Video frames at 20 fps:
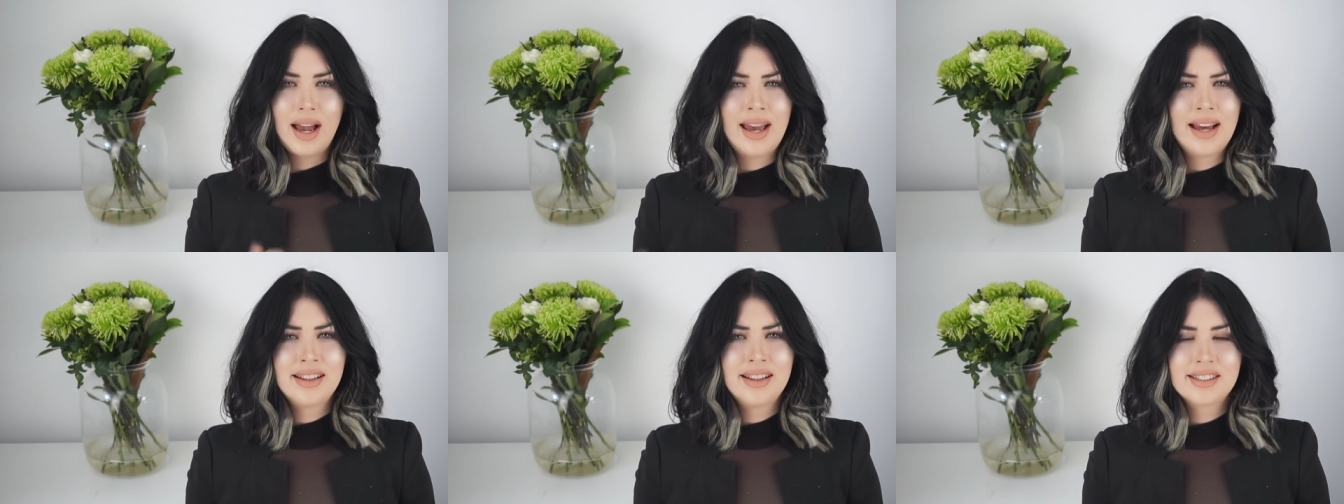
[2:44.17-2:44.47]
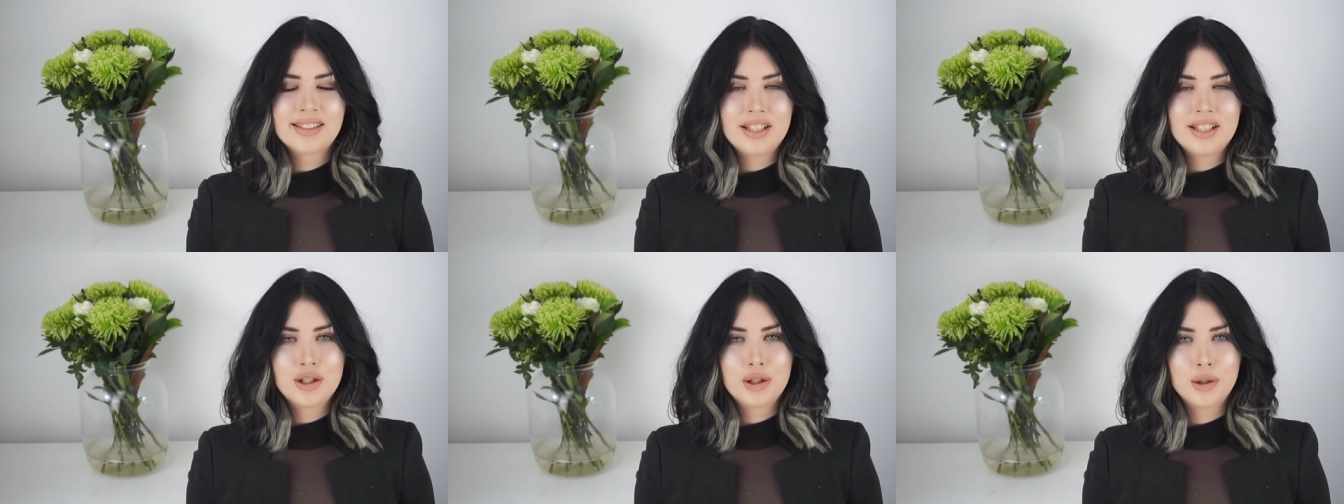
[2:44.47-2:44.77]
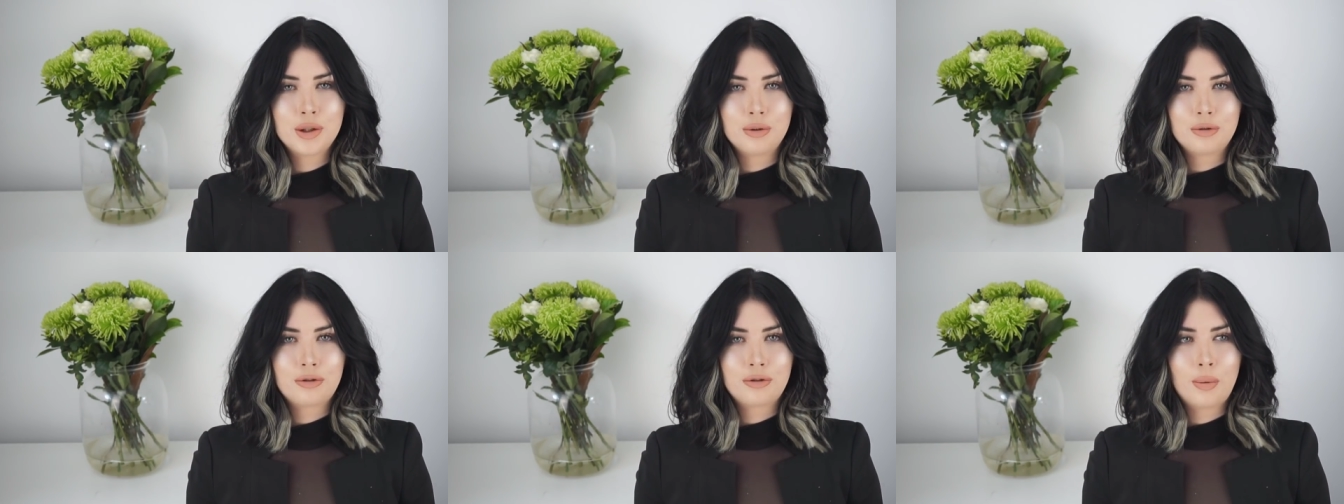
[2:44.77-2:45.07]
I had this
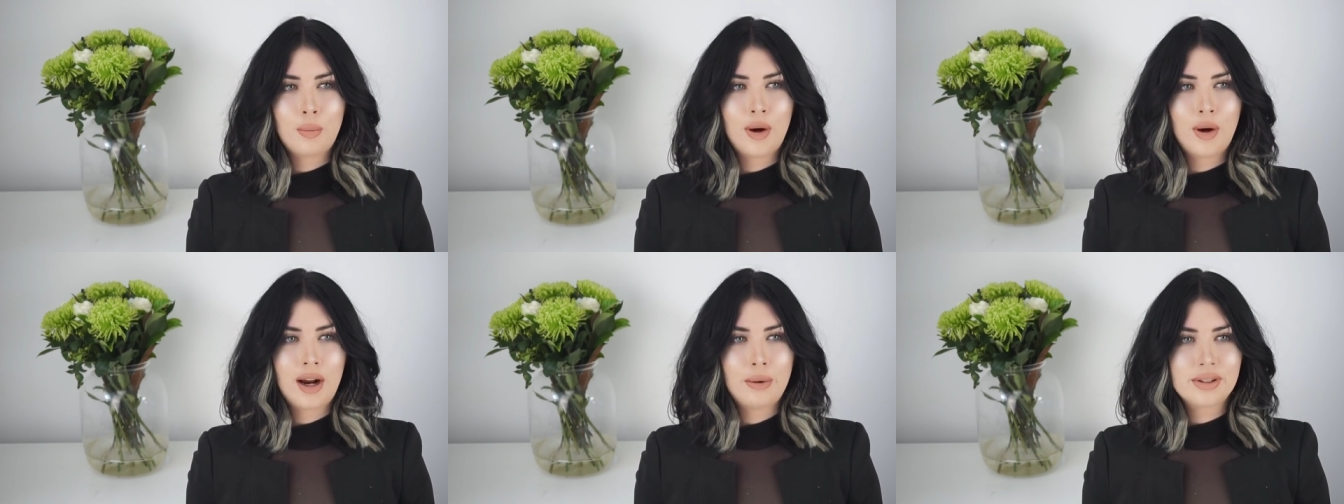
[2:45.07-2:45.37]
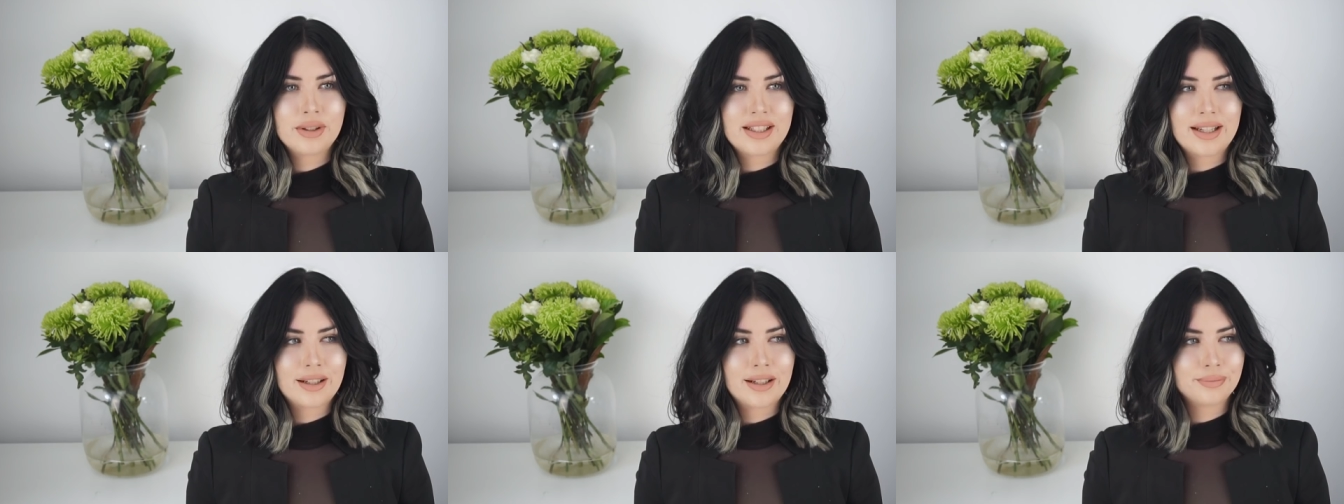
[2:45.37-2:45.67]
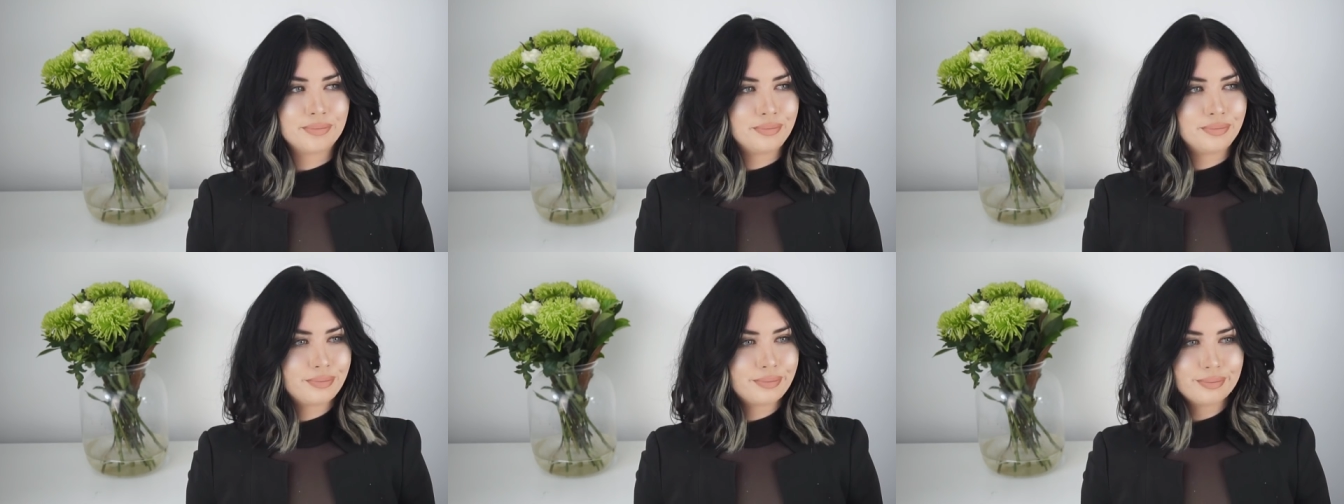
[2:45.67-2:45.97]
issue from when I was like
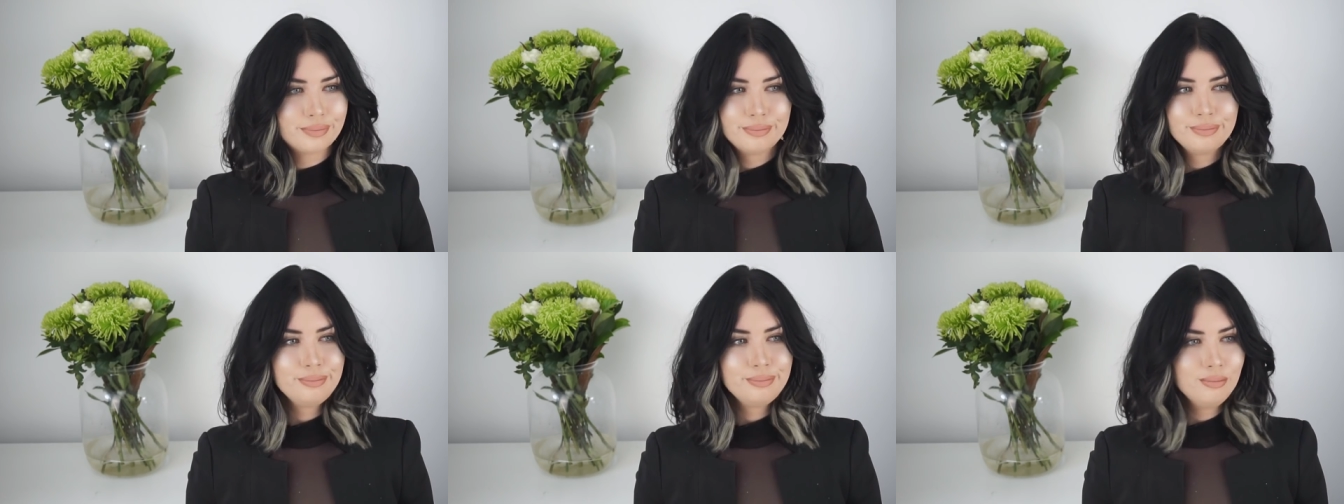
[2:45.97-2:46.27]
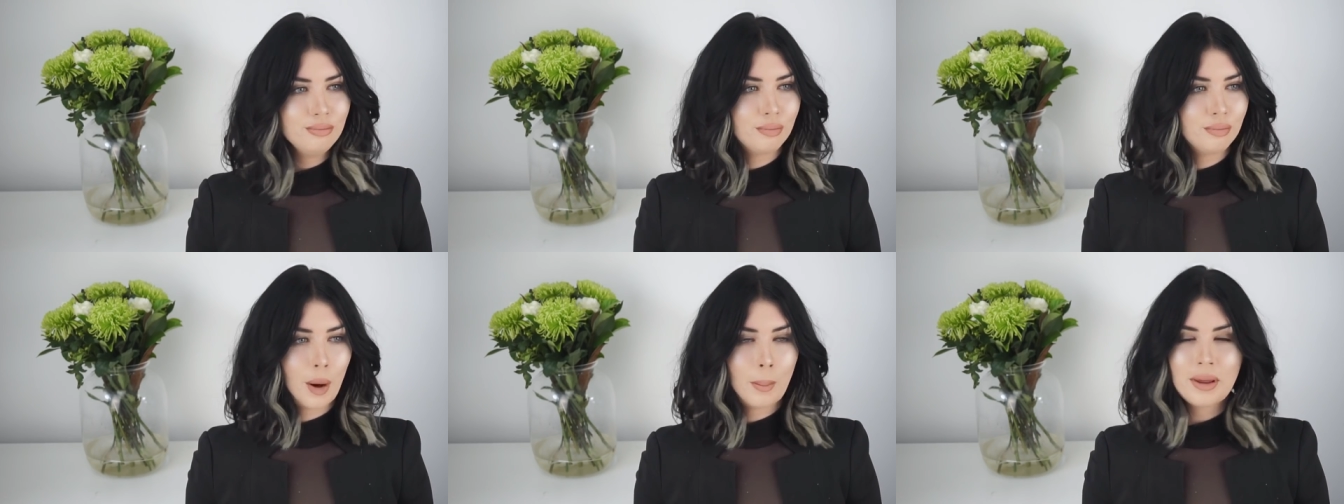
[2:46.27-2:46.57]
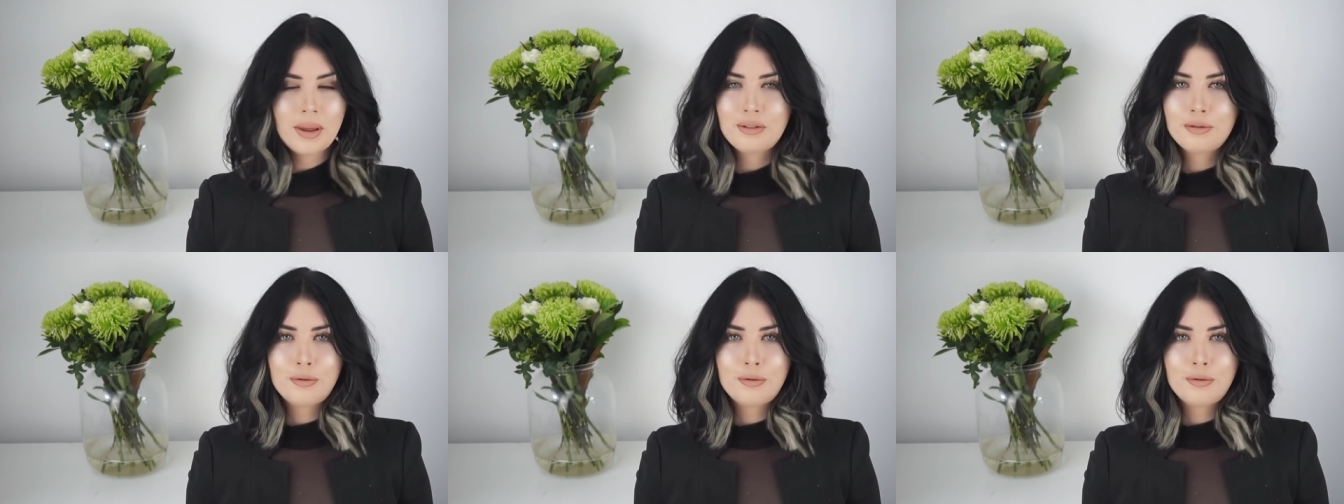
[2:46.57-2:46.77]
probably